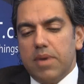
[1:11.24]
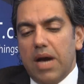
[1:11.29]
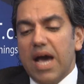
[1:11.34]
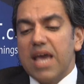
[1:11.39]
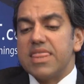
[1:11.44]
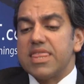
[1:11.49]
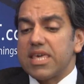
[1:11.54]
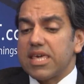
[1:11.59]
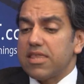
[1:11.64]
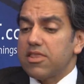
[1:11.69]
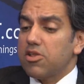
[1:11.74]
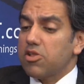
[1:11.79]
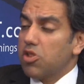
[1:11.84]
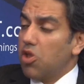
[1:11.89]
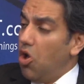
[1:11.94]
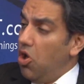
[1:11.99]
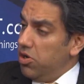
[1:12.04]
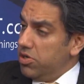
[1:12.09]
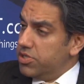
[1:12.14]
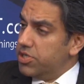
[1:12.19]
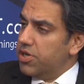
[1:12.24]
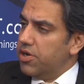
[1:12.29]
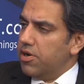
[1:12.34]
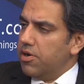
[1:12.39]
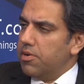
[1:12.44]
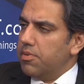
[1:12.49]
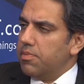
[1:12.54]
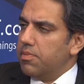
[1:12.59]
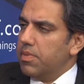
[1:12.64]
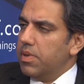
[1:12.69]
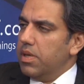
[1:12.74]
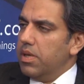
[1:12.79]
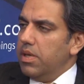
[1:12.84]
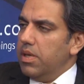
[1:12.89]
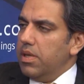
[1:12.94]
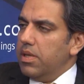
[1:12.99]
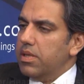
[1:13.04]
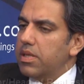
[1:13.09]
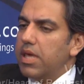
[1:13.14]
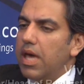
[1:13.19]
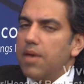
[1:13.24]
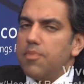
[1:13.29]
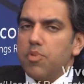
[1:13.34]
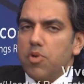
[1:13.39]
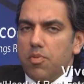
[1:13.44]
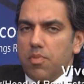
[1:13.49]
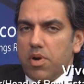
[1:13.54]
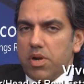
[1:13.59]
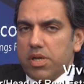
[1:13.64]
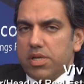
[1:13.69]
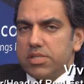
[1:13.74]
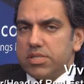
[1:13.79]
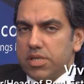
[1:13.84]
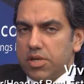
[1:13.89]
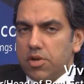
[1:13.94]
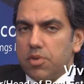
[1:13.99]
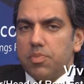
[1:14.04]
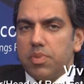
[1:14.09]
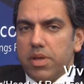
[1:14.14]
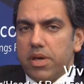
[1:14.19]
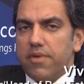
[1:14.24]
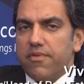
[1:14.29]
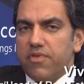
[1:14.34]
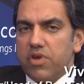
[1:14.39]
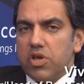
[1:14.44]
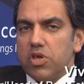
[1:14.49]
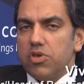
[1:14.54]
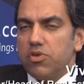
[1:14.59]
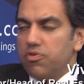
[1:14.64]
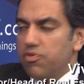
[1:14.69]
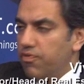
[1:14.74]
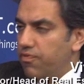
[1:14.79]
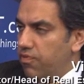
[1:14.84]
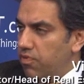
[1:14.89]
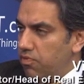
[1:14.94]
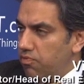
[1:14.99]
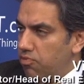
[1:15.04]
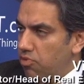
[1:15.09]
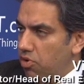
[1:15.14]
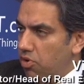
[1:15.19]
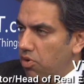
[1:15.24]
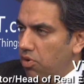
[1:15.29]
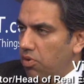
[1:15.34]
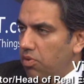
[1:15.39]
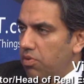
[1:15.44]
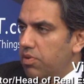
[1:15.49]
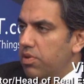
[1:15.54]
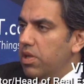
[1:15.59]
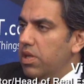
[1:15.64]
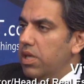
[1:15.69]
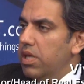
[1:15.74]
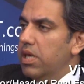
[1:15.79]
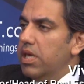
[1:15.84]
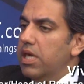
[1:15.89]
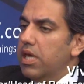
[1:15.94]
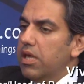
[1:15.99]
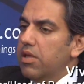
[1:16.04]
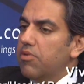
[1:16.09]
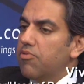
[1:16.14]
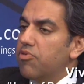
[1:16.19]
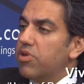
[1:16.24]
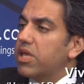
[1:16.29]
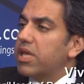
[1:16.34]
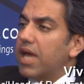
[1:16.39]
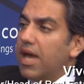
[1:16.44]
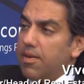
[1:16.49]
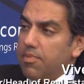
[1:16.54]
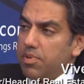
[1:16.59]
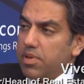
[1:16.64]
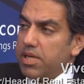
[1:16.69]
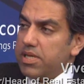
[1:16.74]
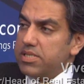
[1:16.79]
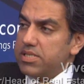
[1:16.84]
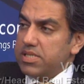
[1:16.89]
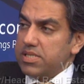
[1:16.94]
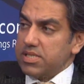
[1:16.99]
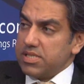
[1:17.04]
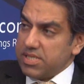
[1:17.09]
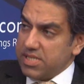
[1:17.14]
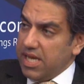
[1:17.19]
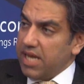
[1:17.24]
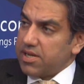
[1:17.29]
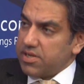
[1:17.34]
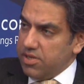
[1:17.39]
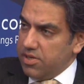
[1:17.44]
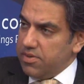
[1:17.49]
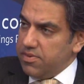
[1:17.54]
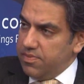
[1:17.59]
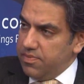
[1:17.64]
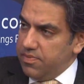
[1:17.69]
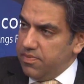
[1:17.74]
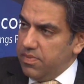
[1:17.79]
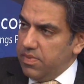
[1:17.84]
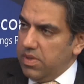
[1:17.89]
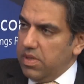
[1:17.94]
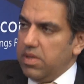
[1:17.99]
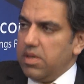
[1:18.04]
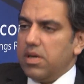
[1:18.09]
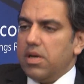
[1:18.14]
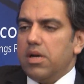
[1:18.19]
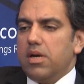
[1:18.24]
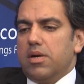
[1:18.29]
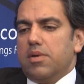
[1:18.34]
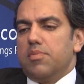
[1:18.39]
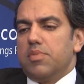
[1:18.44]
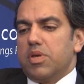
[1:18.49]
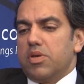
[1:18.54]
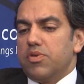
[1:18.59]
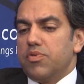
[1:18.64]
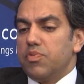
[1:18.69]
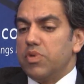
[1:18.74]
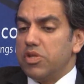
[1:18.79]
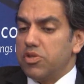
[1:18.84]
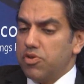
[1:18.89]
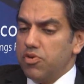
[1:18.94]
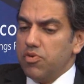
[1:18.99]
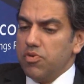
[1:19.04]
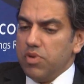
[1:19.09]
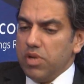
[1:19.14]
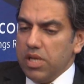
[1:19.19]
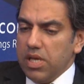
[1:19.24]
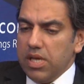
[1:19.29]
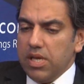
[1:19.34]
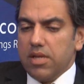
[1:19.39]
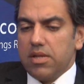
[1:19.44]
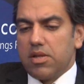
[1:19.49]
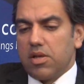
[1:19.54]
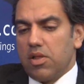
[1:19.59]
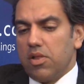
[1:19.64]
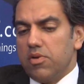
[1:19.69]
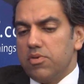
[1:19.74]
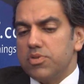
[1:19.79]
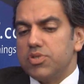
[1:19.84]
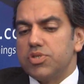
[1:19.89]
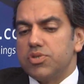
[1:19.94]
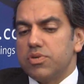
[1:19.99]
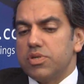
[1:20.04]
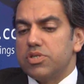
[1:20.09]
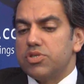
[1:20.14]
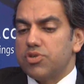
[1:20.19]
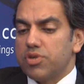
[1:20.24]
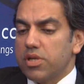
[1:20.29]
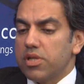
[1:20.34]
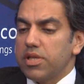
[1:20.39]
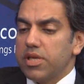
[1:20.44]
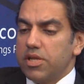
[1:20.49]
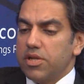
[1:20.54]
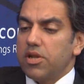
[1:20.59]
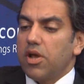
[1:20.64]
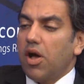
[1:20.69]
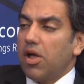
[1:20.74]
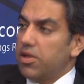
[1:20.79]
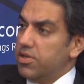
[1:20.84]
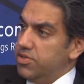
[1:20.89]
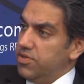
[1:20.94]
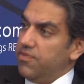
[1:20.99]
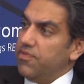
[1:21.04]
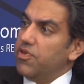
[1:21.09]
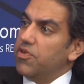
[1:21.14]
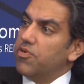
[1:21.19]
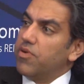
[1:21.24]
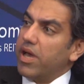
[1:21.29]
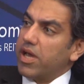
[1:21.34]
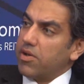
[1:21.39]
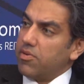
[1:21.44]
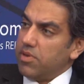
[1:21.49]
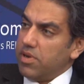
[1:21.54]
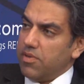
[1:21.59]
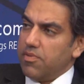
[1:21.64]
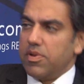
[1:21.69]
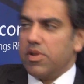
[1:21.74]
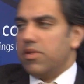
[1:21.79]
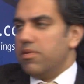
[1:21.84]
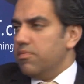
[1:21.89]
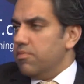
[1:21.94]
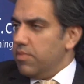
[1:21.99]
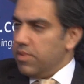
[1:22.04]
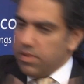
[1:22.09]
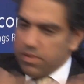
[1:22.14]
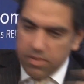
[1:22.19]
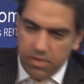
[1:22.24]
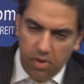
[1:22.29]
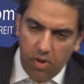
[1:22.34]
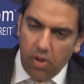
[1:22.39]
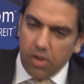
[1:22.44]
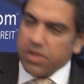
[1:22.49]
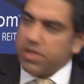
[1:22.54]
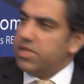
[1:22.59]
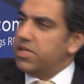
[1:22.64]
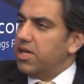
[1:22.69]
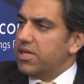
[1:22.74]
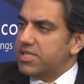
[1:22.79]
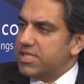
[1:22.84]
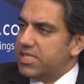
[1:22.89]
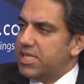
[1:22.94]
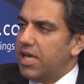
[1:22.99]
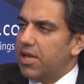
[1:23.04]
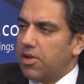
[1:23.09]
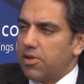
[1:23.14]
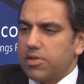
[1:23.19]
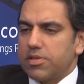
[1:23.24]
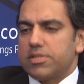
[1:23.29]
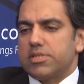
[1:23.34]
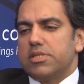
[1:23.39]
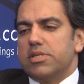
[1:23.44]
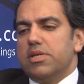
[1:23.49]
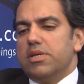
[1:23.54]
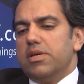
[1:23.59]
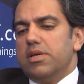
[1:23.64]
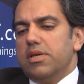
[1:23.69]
I think in the long term, the IPO markets are going to play a very useful role in recapitalizing the sector. Because we do need close to $1 trillion of new equity when all the dust settles